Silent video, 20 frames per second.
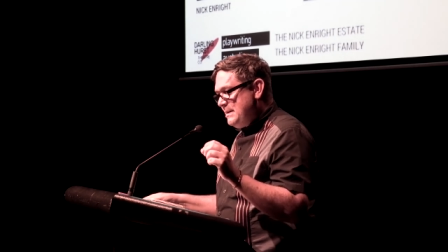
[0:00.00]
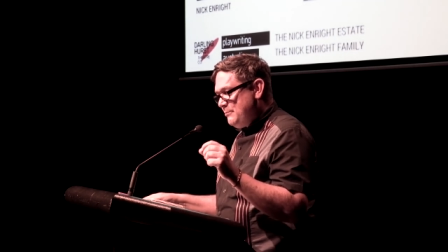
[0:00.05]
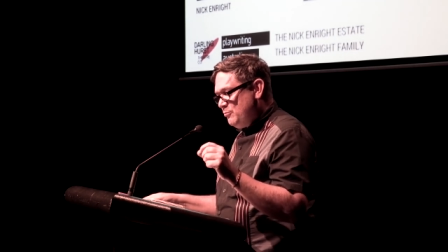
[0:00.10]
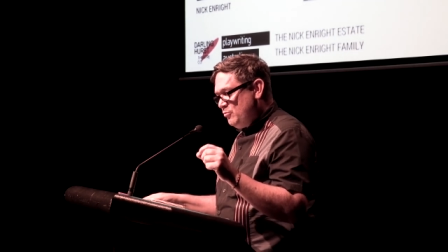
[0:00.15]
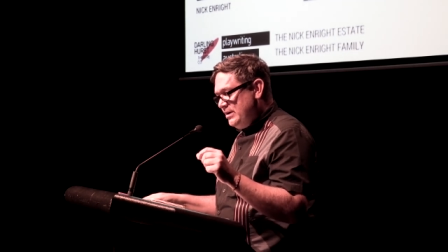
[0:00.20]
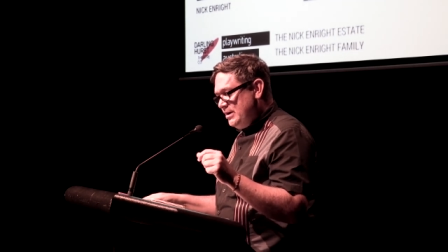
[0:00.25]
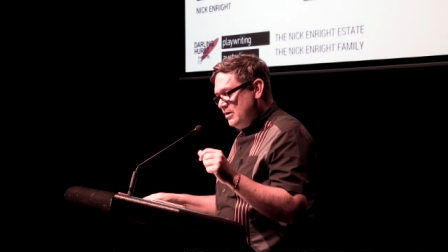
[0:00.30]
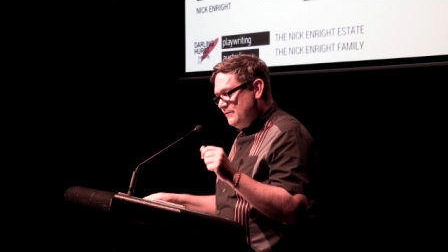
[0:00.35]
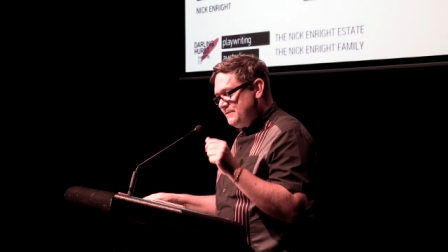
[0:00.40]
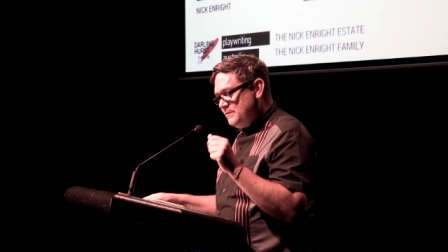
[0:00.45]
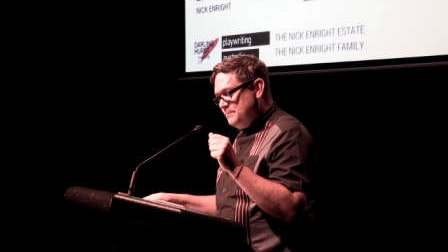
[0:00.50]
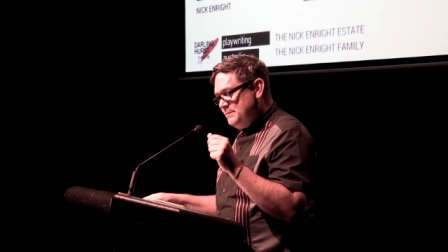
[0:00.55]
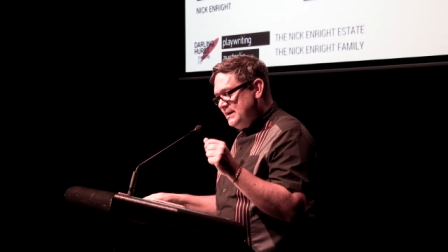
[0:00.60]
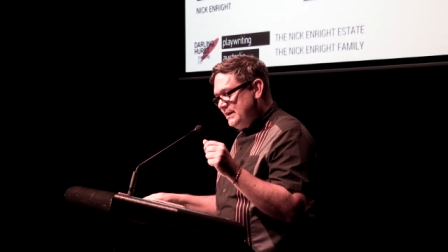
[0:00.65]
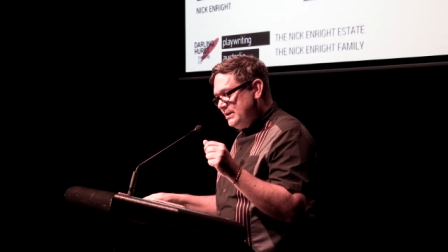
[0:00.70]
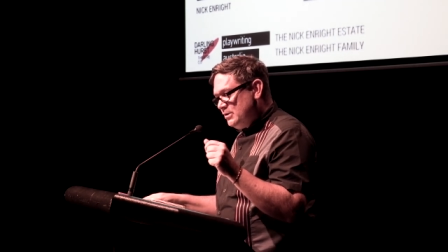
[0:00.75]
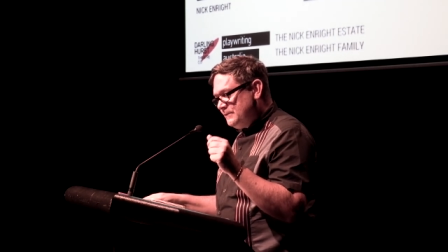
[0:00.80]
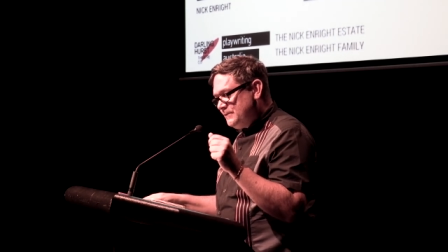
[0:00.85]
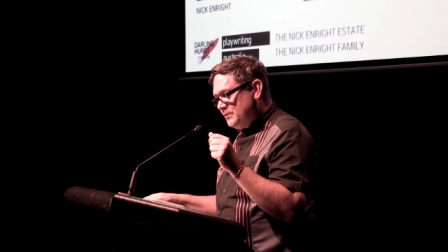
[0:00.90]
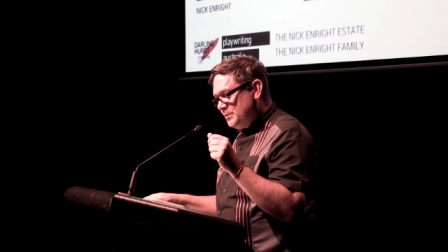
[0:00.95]
memory of
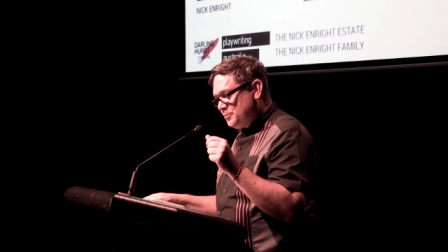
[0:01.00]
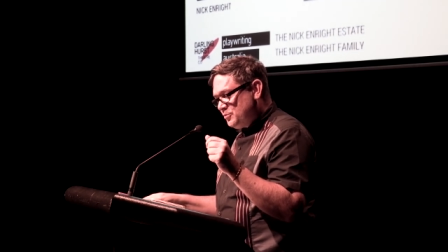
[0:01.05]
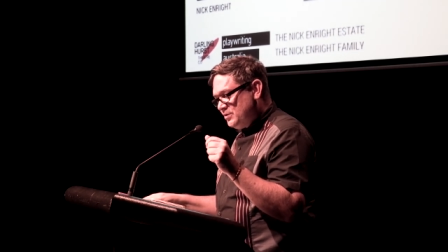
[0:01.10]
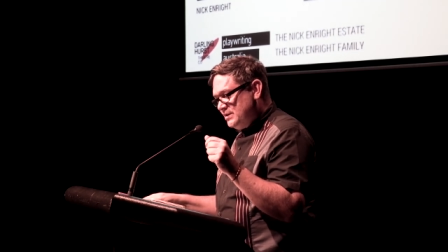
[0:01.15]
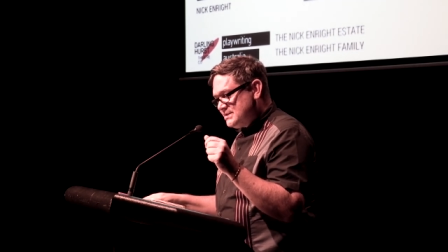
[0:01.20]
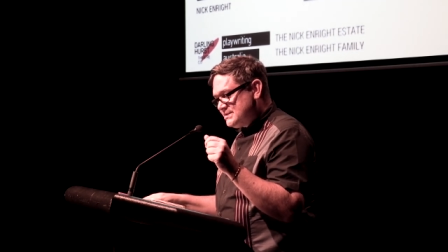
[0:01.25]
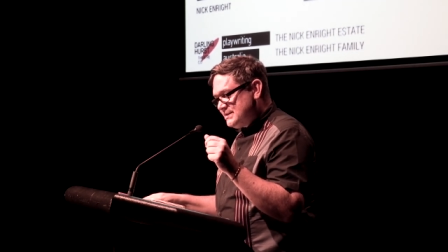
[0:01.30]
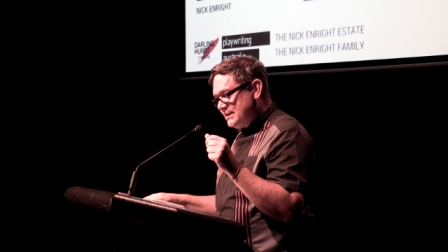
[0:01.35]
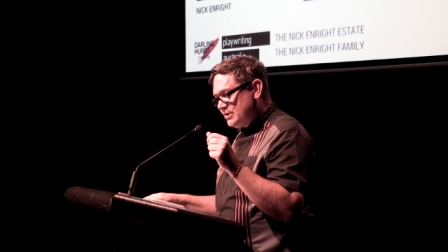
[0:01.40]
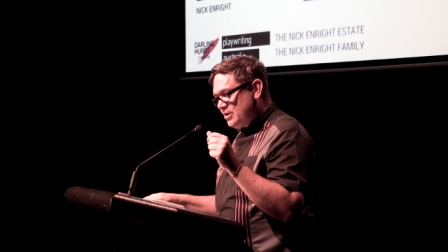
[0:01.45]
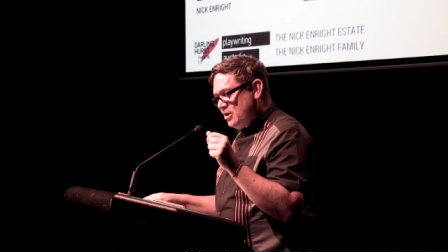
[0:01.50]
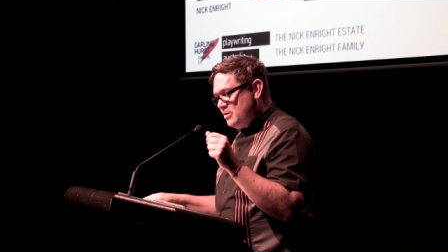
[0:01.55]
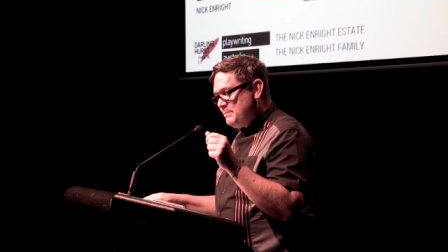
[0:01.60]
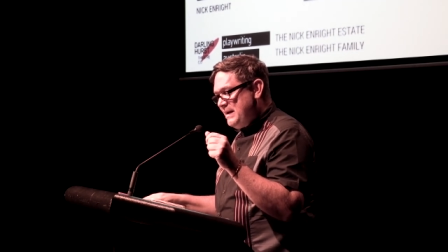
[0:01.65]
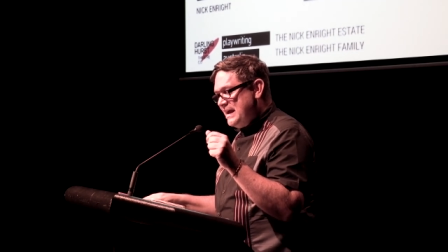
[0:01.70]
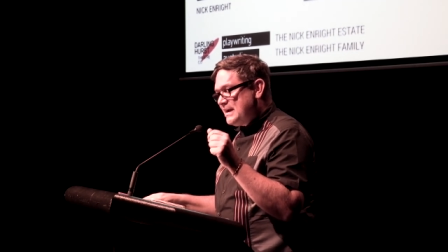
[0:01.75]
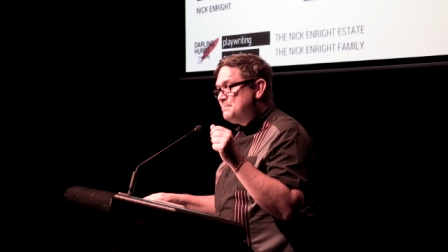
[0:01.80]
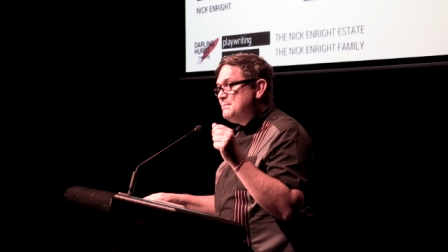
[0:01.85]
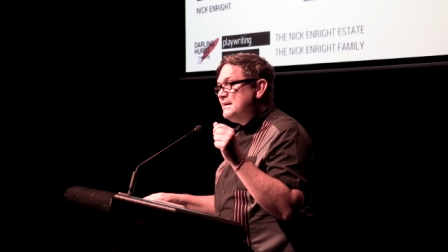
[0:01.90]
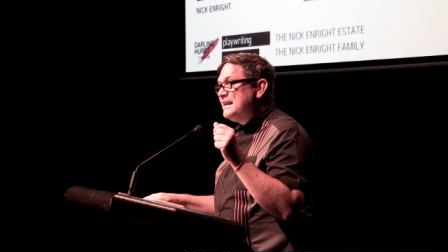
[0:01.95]
familial footprints that go
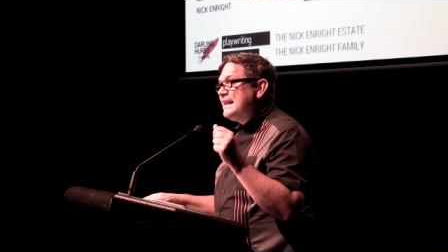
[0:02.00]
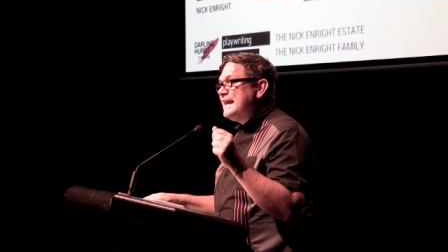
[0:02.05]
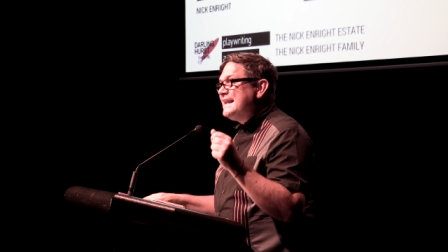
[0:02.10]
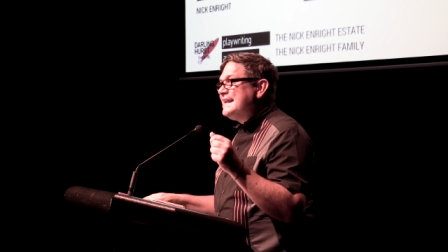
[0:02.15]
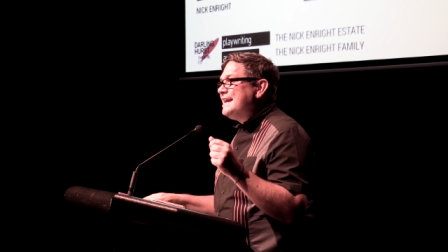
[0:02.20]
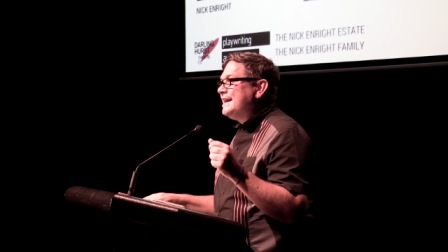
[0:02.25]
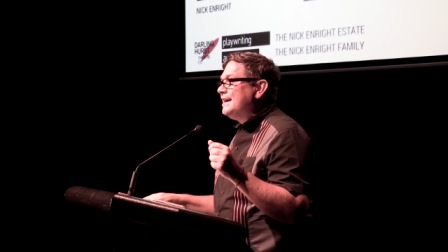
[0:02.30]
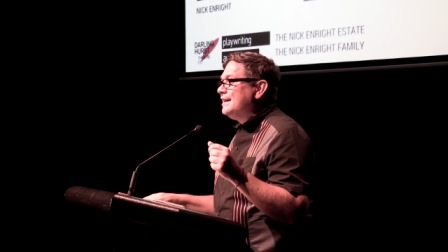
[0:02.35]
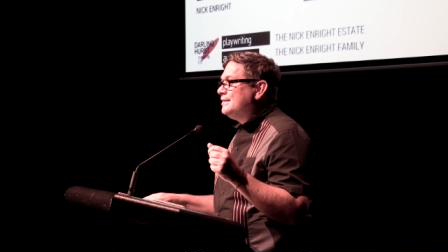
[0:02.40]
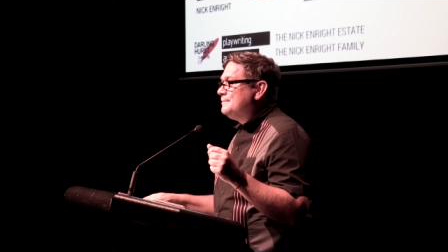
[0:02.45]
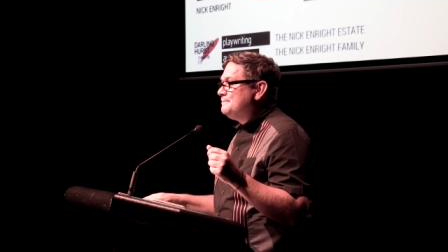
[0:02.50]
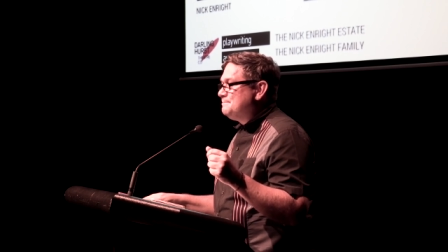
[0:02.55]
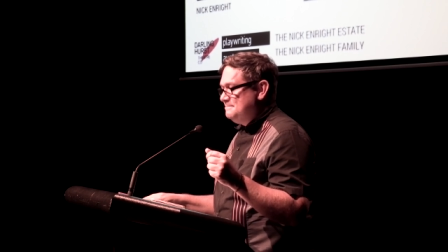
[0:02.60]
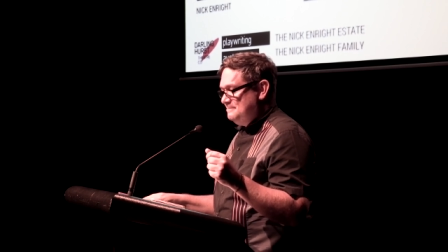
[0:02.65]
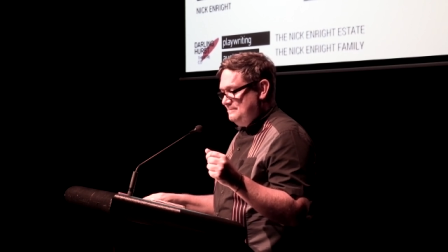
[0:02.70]
back millennia.